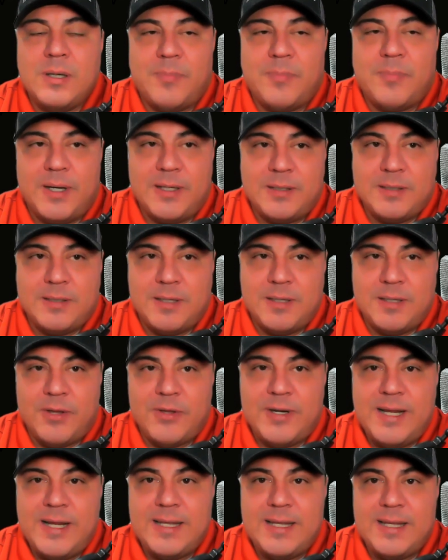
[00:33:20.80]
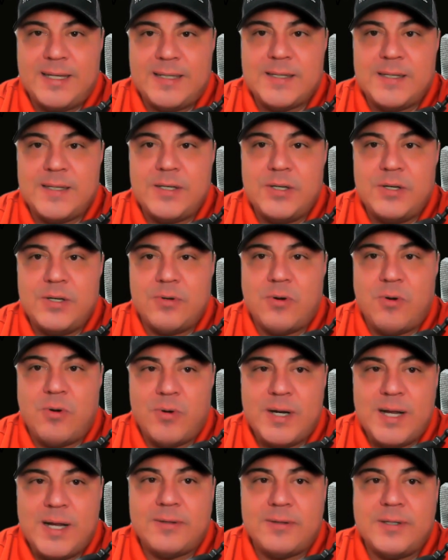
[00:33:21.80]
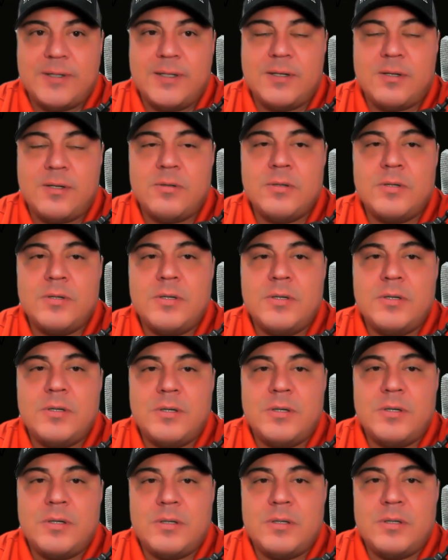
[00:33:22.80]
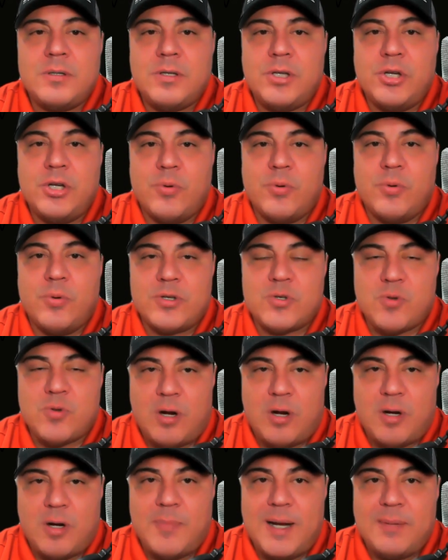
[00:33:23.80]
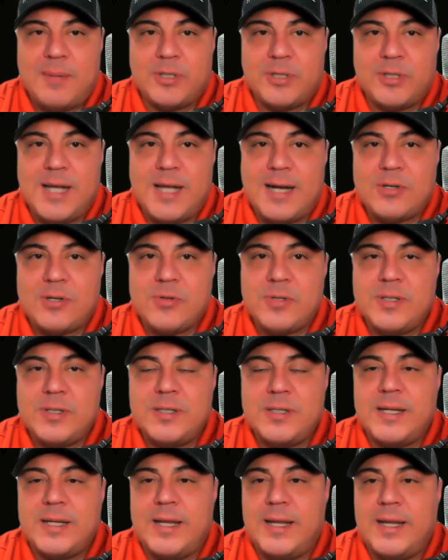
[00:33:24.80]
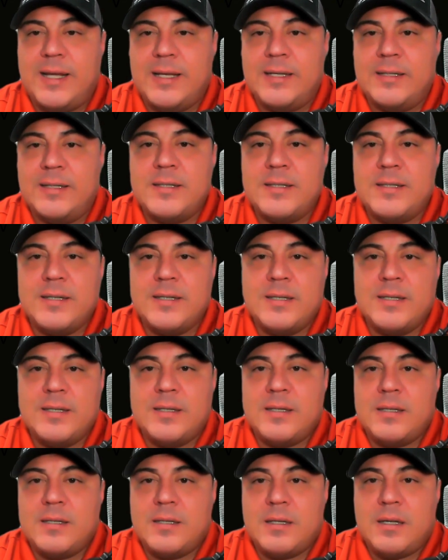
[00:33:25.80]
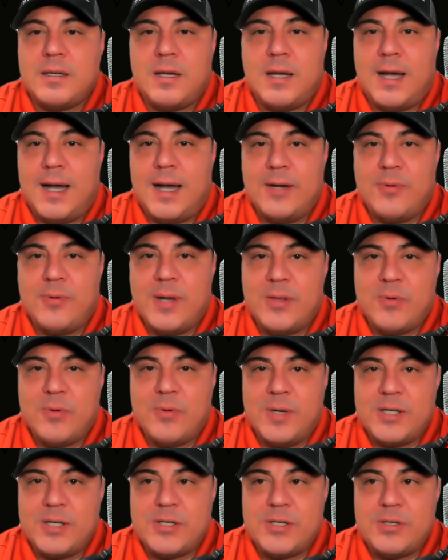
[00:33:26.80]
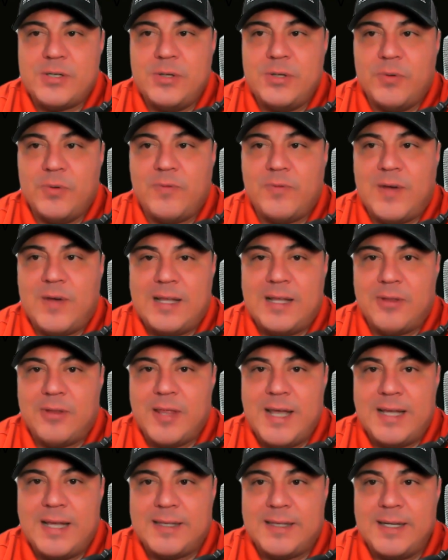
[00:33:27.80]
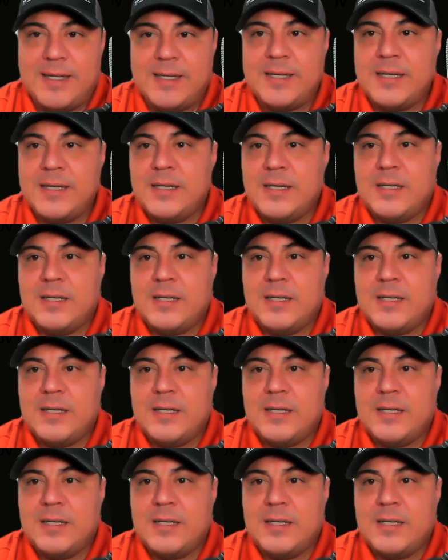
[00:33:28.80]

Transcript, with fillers: but other than that, like I said, you know, going out there, you know, with a strong Bible doctrine, and I'd rather much, you know, follow that than,